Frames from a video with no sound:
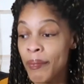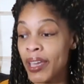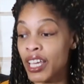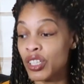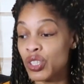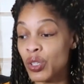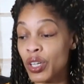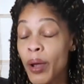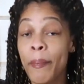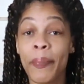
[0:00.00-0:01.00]
Making
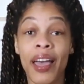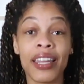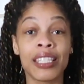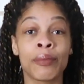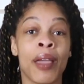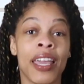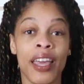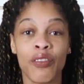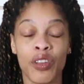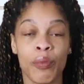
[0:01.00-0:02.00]
sure your bed is made
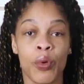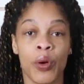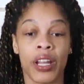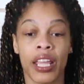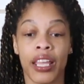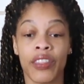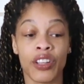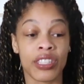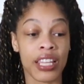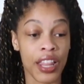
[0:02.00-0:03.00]
every morning.
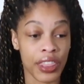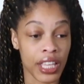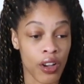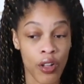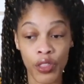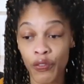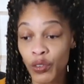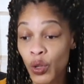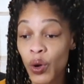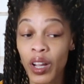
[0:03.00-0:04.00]
There's nothing on the
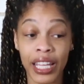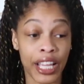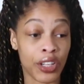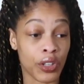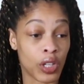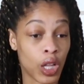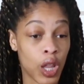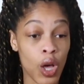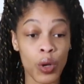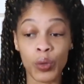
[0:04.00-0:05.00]
floor like your
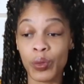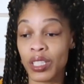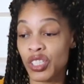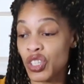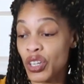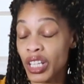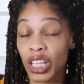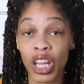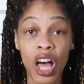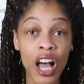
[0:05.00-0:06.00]
clothes and dirty
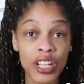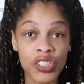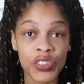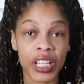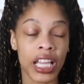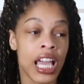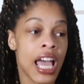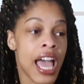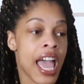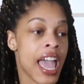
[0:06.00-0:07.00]
laundry.
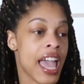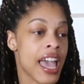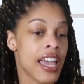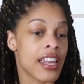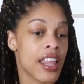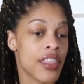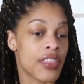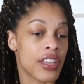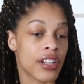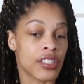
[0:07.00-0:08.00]
And
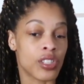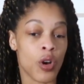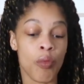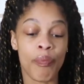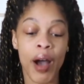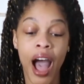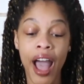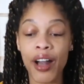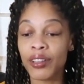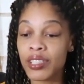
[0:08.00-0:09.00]
there's no
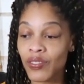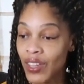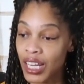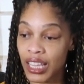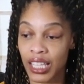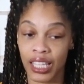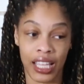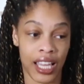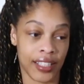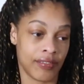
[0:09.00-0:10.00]
piles of anything
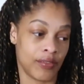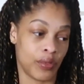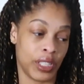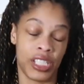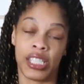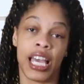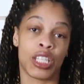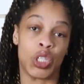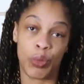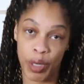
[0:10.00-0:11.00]
that really just
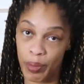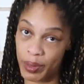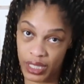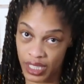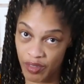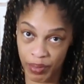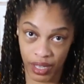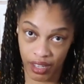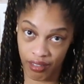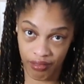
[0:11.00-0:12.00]
has no purpose of
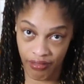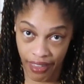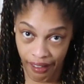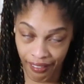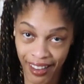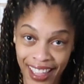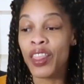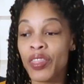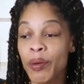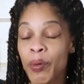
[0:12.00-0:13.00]
being there.
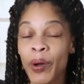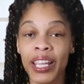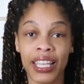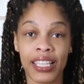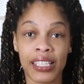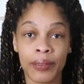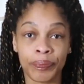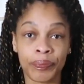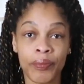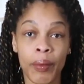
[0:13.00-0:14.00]
The point is
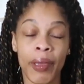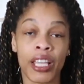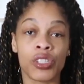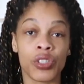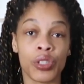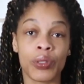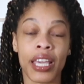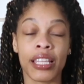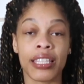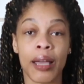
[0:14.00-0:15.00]
making sure you
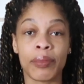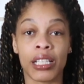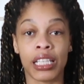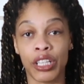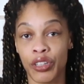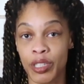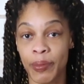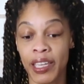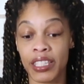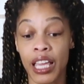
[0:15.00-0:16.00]
take the time to clean your
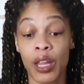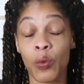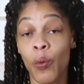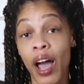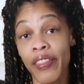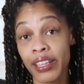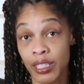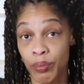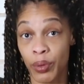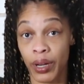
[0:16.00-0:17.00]
space. And why
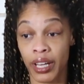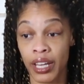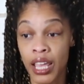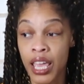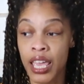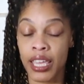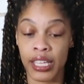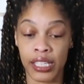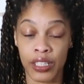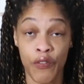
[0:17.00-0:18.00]
that's important
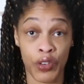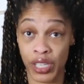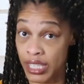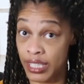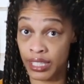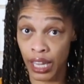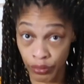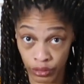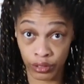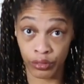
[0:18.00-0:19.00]
is for
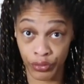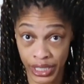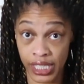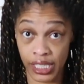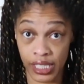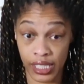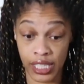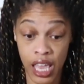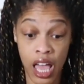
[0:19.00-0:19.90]
several reasons.